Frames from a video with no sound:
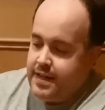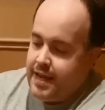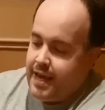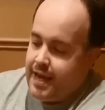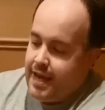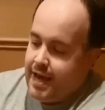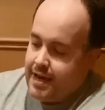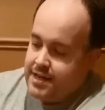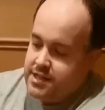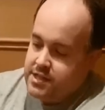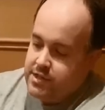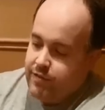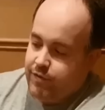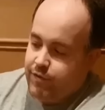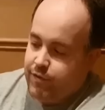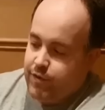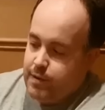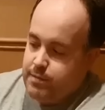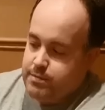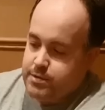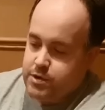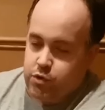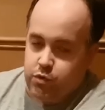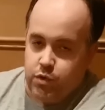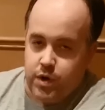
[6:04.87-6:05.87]
It has the
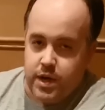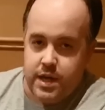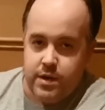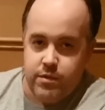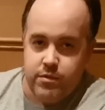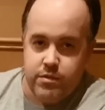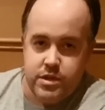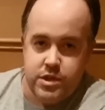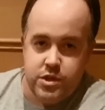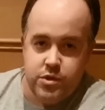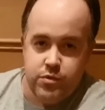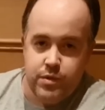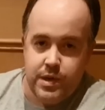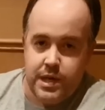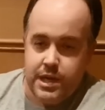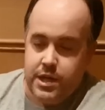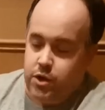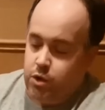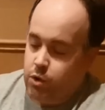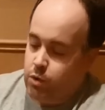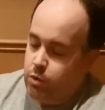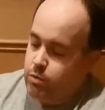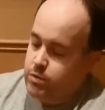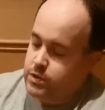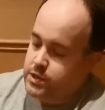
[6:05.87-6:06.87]
flip screen, which is really
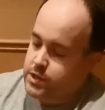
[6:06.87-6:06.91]
cool.